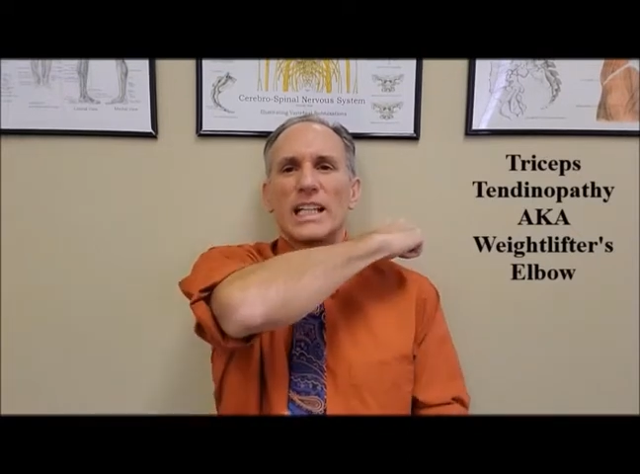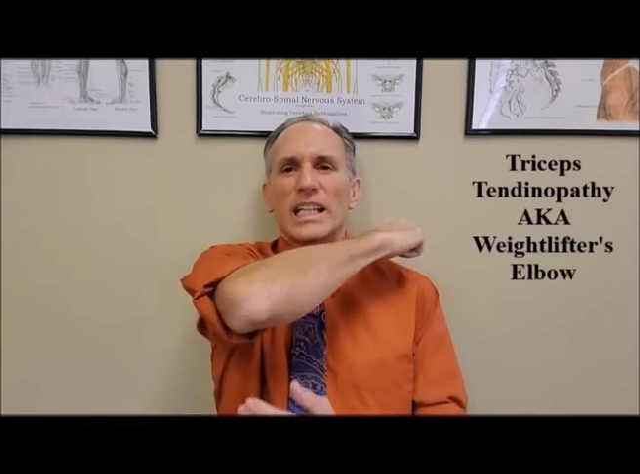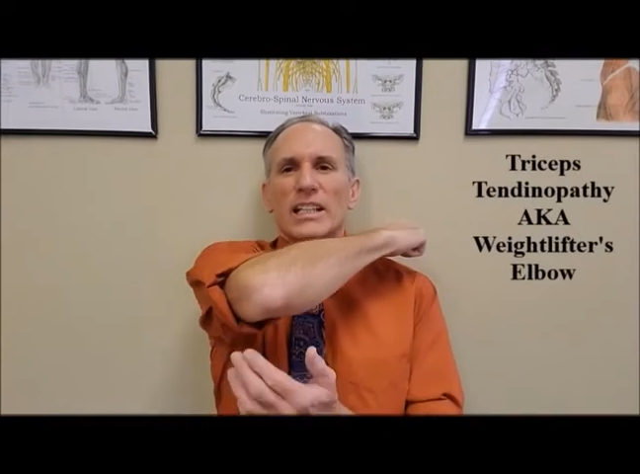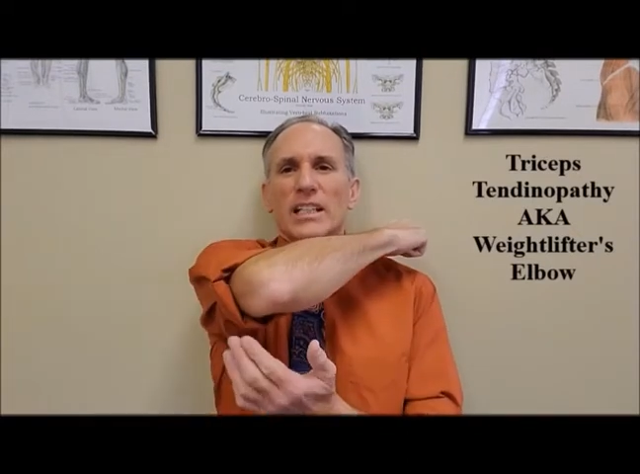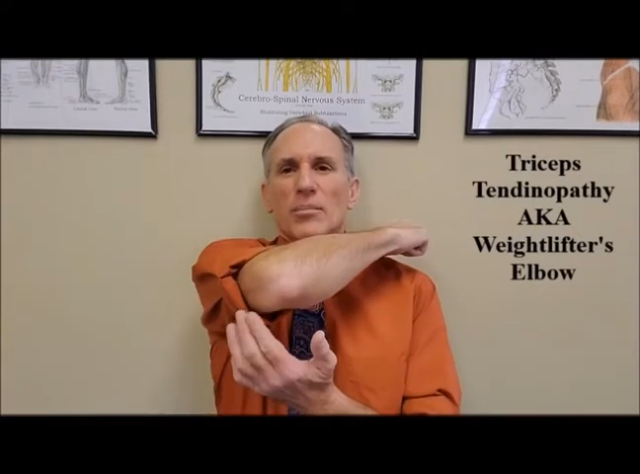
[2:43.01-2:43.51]

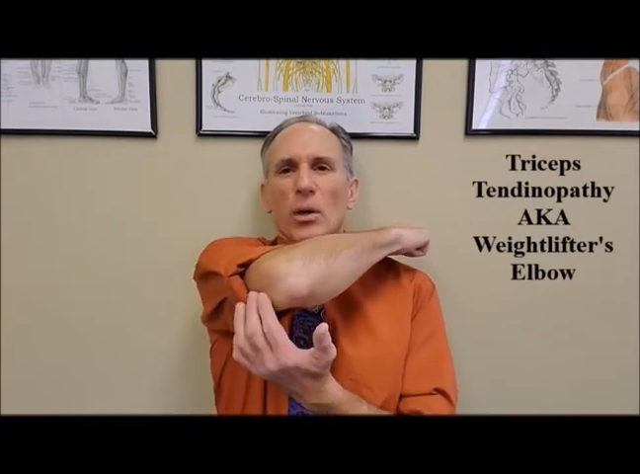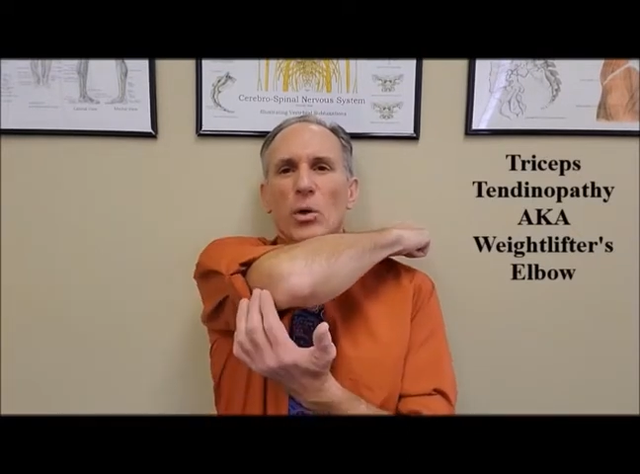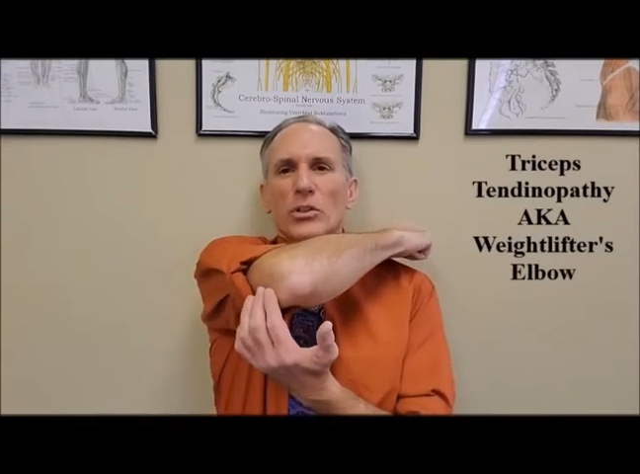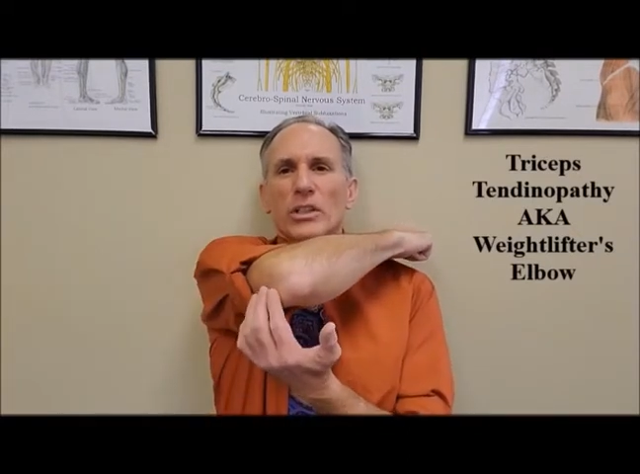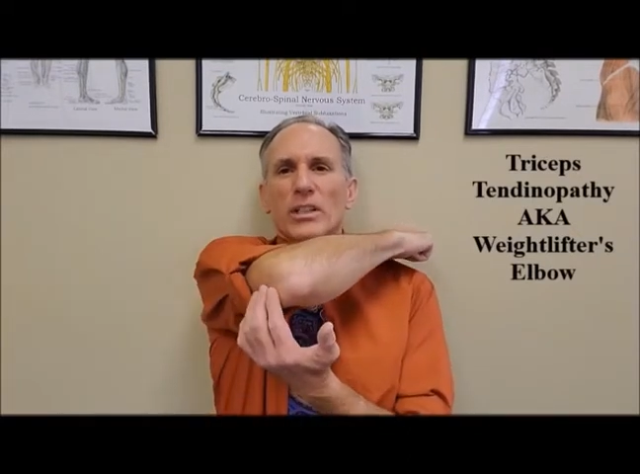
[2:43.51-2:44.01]
in the
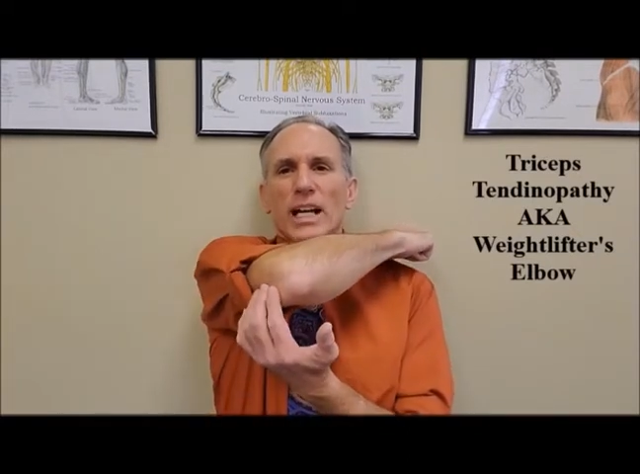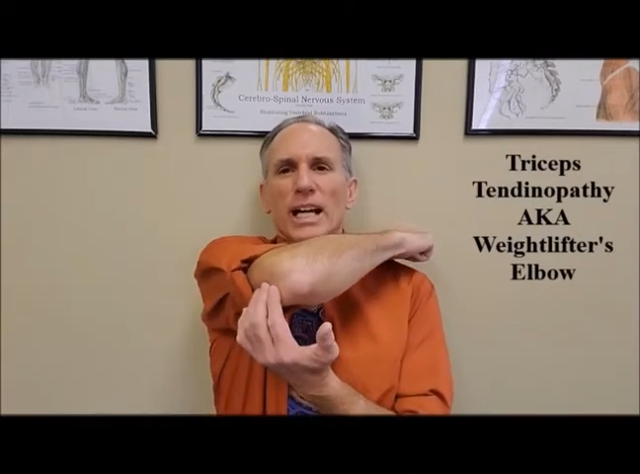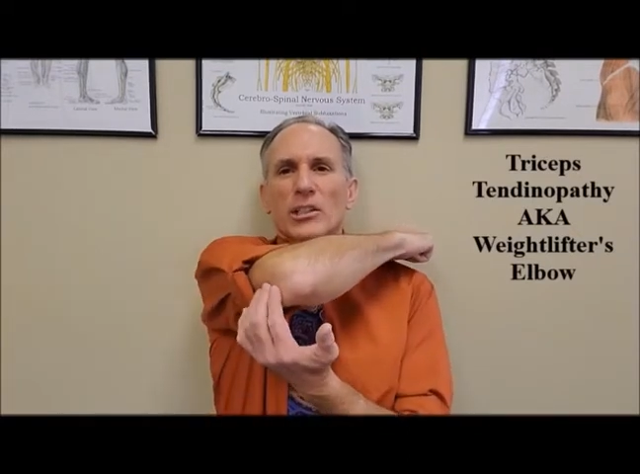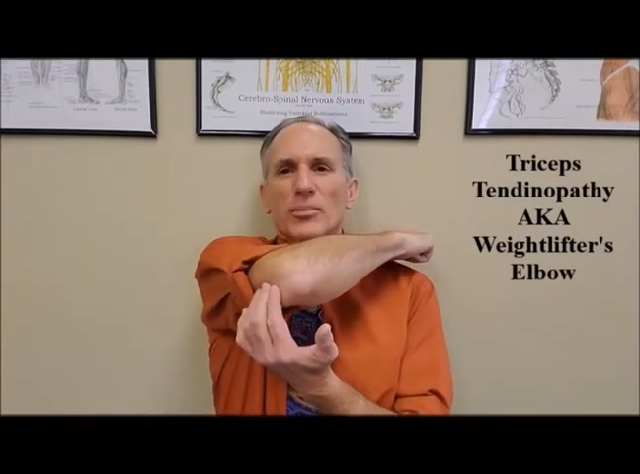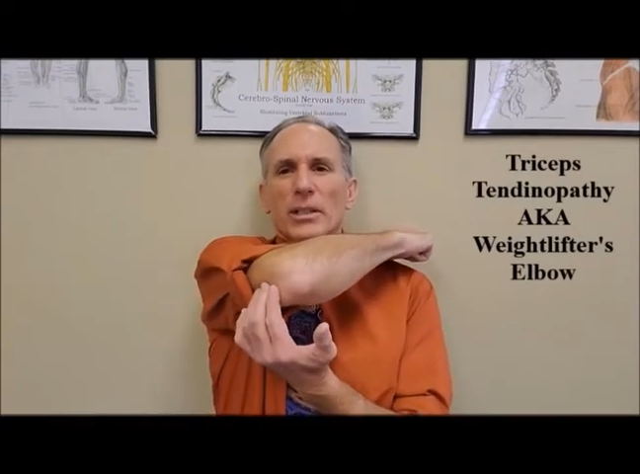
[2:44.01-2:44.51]
posterior
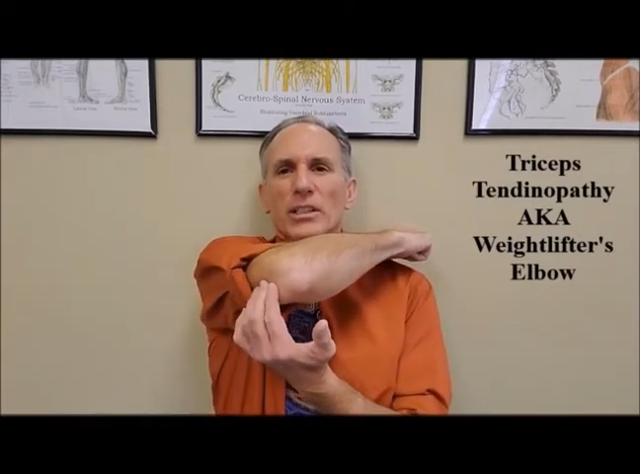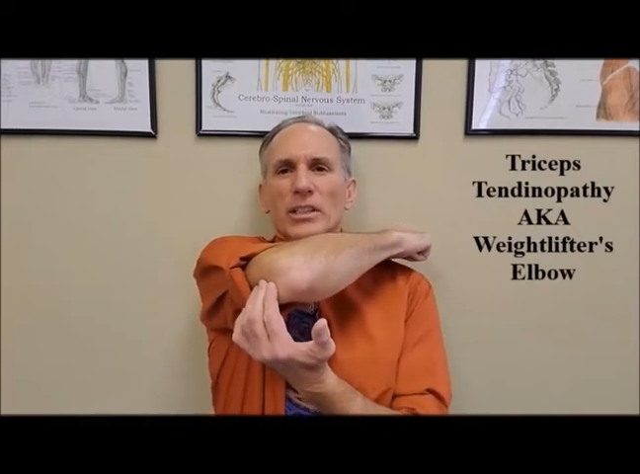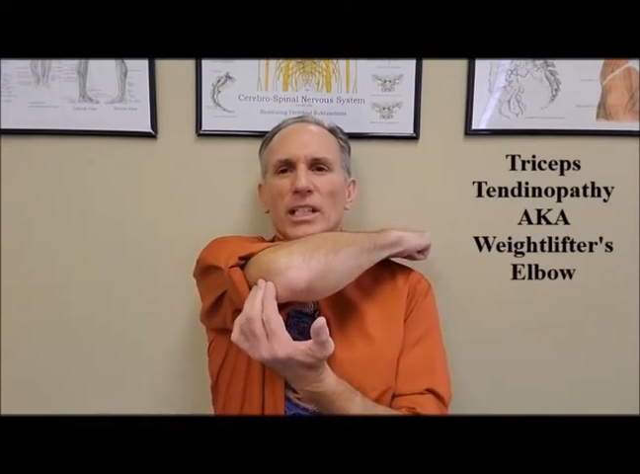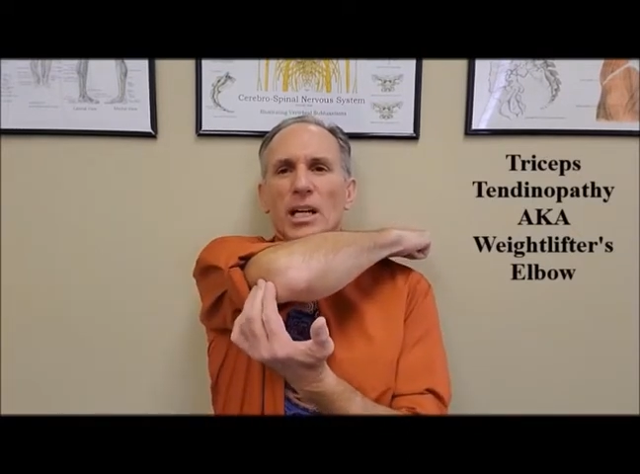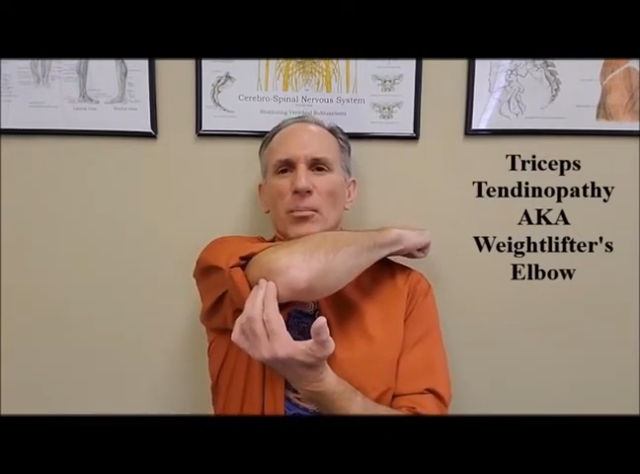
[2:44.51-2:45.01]
aspect of
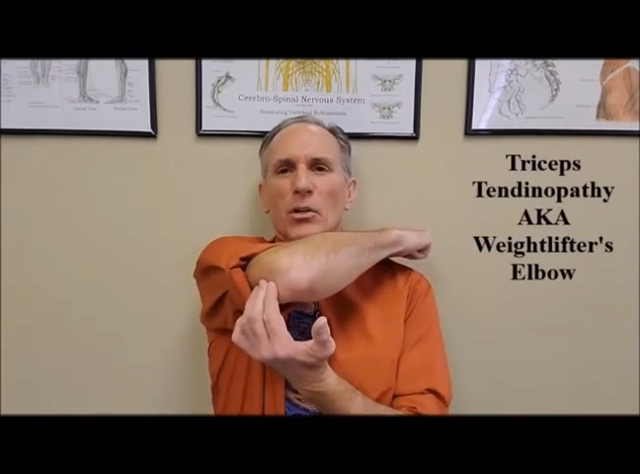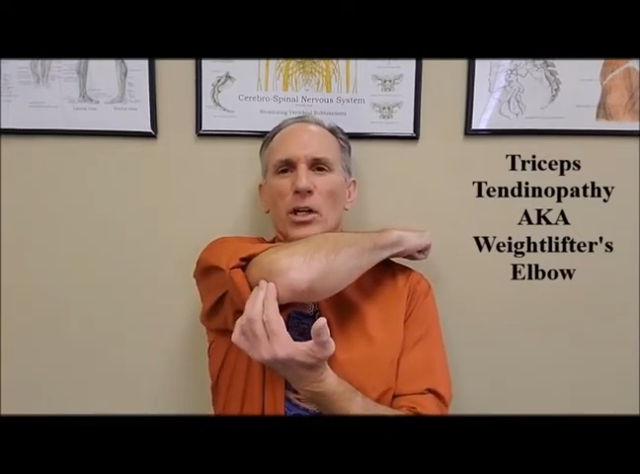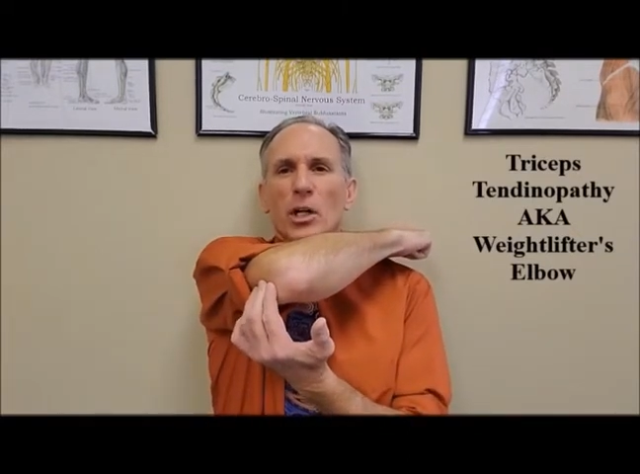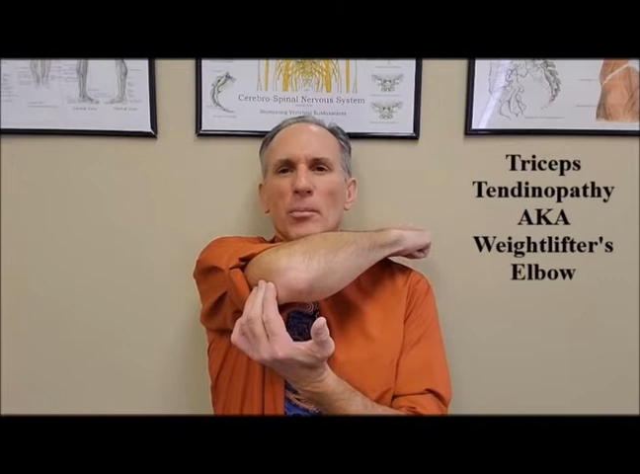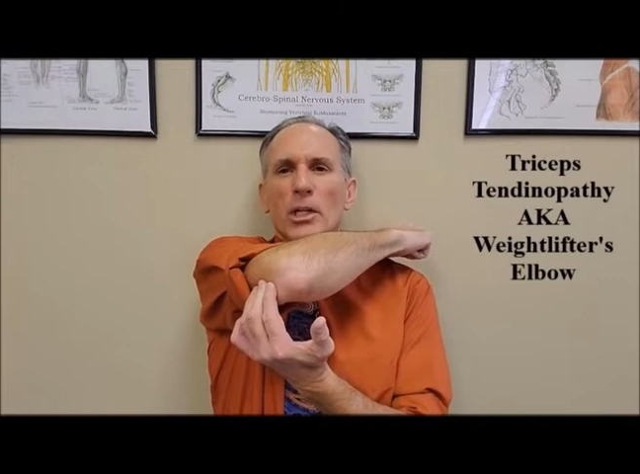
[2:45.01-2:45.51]
the upper
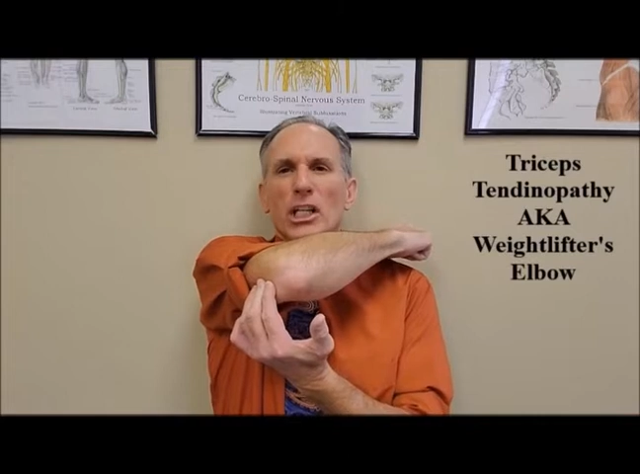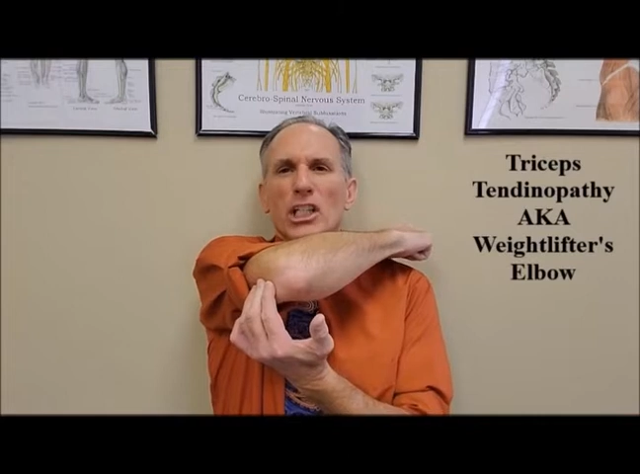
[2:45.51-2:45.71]
arm,